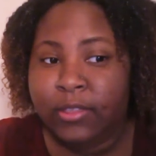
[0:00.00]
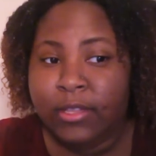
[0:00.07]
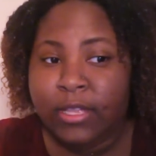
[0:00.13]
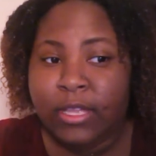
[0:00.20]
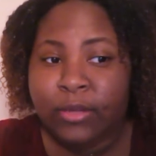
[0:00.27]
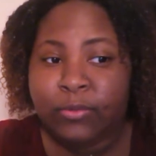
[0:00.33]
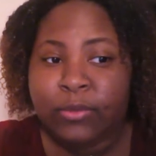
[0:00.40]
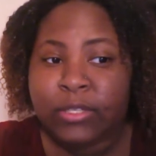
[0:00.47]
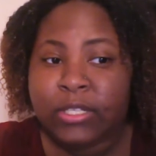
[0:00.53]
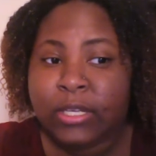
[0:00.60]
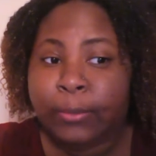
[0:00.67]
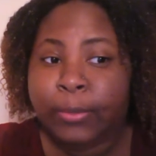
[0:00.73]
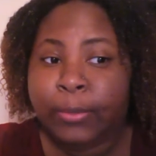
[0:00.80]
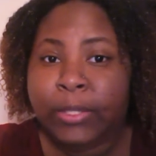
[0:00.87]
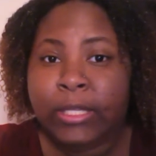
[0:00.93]
it was
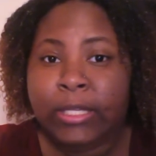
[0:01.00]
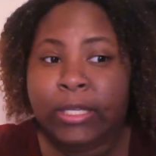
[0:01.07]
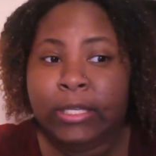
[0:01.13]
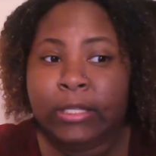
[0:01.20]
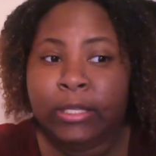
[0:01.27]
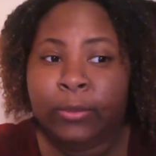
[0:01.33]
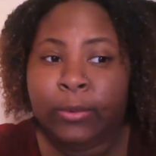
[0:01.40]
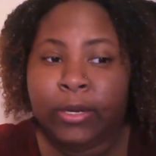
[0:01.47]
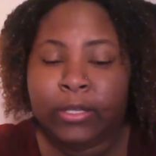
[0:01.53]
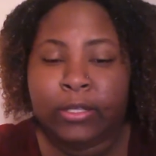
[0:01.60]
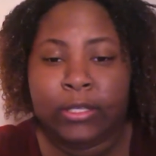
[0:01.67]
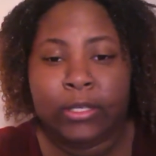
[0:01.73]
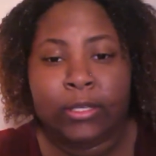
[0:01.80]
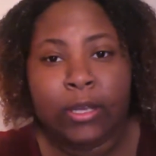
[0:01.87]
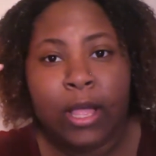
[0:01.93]
completely
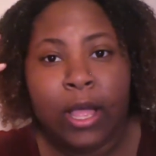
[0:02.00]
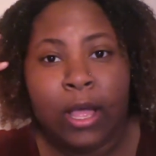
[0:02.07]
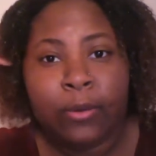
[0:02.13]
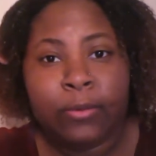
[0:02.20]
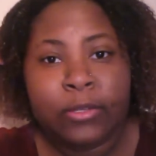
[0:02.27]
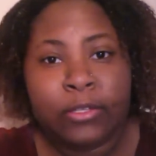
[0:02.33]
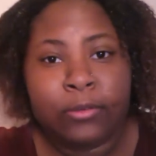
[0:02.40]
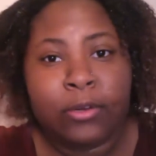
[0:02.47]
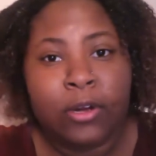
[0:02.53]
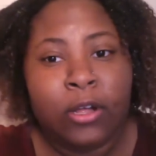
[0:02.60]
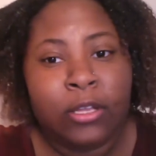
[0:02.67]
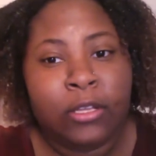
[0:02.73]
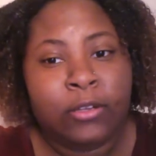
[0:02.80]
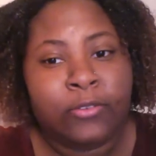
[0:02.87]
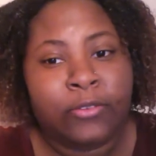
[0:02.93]
worth it. I would do it
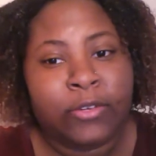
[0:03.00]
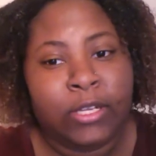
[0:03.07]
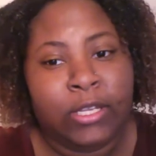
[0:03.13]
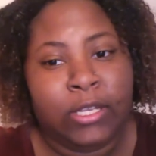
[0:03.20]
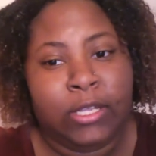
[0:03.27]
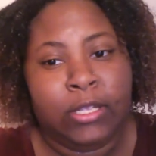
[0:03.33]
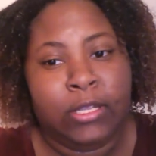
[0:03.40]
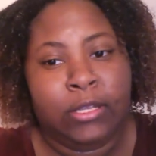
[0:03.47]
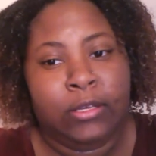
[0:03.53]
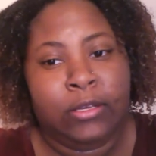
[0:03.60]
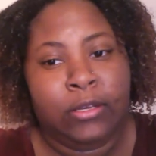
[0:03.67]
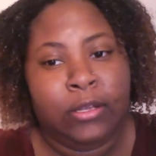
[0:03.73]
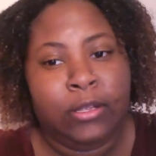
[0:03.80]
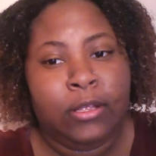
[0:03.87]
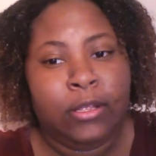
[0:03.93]
all over again.
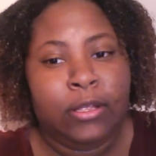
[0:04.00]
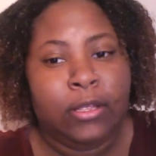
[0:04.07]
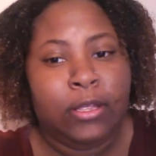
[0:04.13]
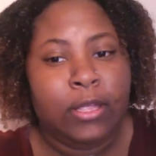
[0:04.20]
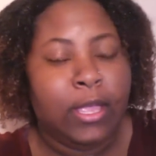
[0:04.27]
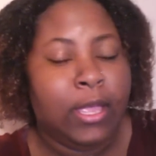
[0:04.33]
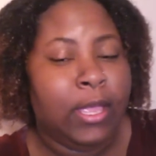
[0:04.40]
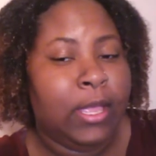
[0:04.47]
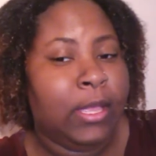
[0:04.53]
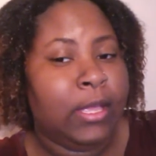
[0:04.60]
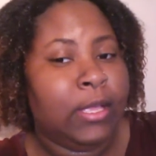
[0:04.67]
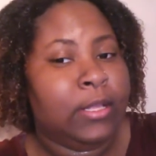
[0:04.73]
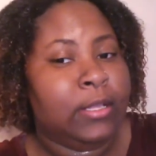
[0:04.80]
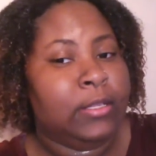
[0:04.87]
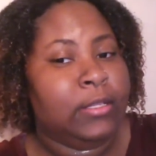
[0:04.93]

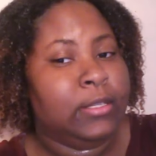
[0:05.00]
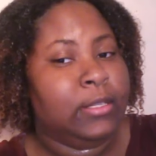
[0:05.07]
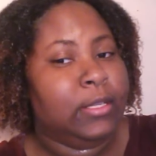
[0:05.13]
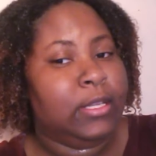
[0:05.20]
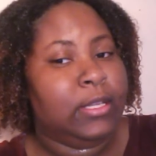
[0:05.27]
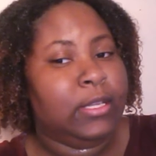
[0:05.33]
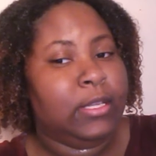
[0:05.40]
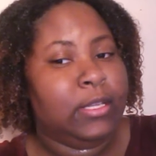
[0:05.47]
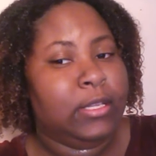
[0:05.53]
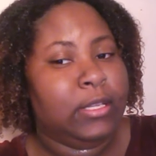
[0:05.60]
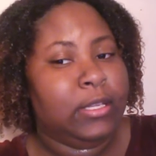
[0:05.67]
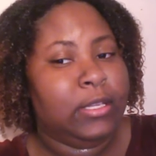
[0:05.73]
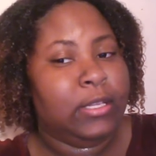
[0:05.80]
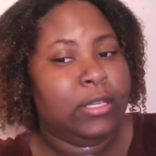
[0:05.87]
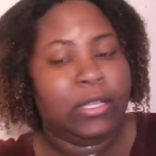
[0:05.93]
And
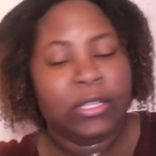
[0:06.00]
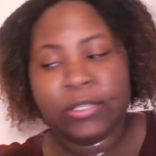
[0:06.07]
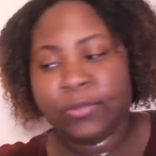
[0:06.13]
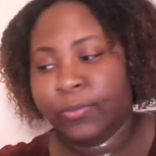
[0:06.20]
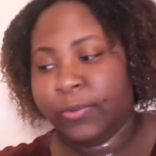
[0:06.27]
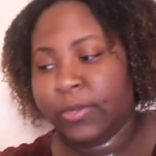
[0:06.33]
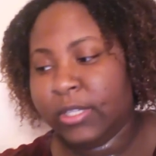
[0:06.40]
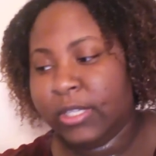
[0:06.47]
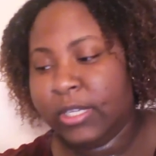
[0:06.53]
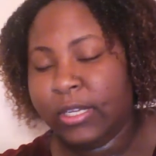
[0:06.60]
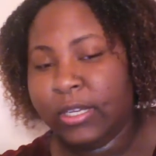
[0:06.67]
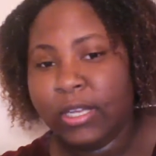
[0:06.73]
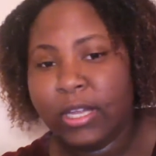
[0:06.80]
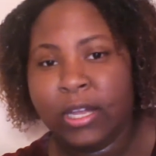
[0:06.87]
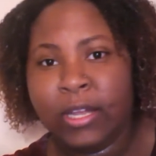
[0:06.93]
it's really